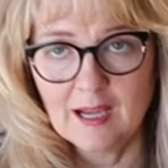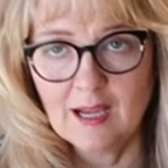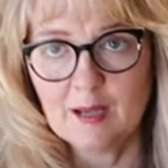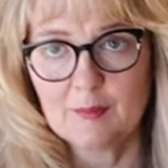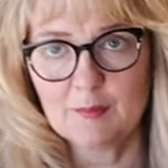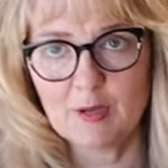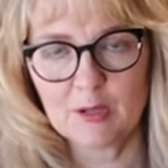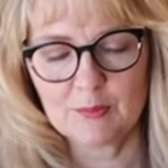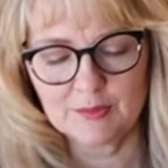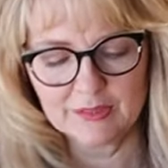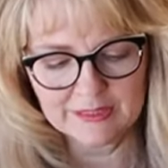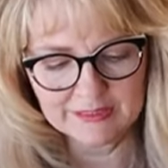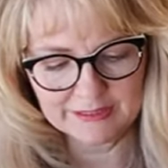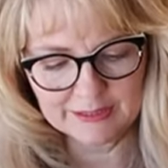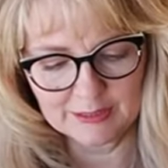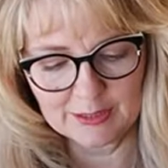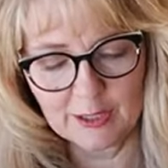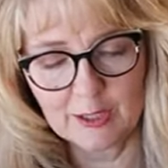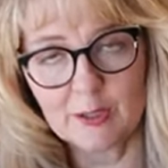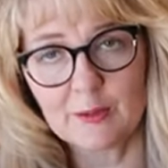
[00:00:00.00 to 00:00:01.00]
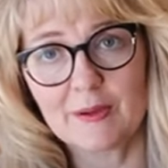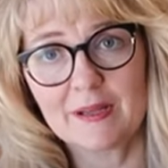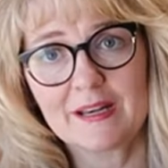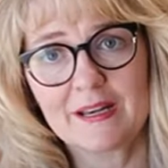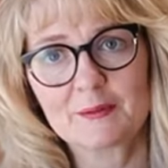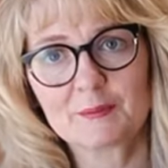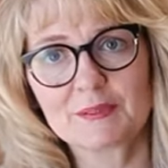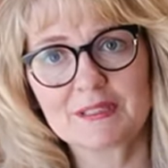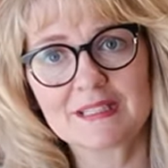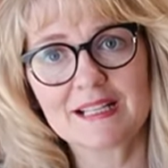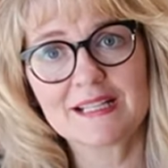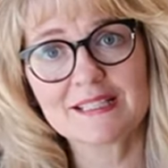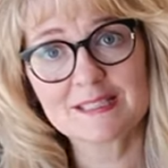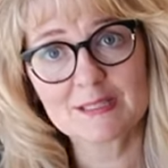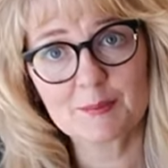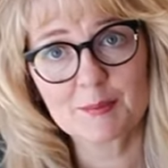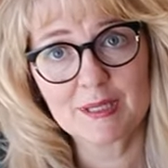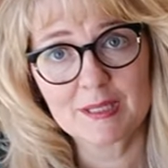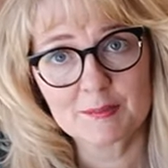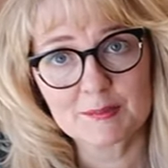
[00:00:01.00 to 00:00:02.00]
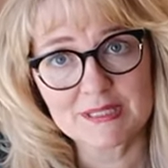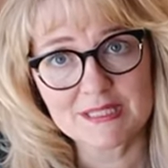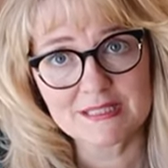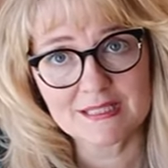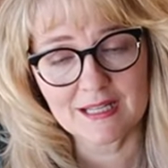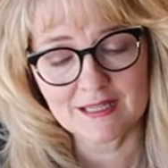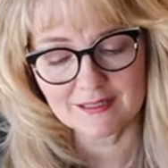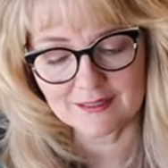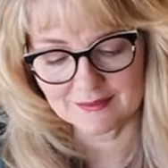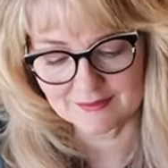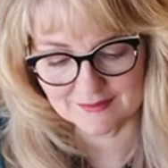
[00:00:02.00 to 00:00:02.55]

I'm all ready to go, and I realized I made a mistake.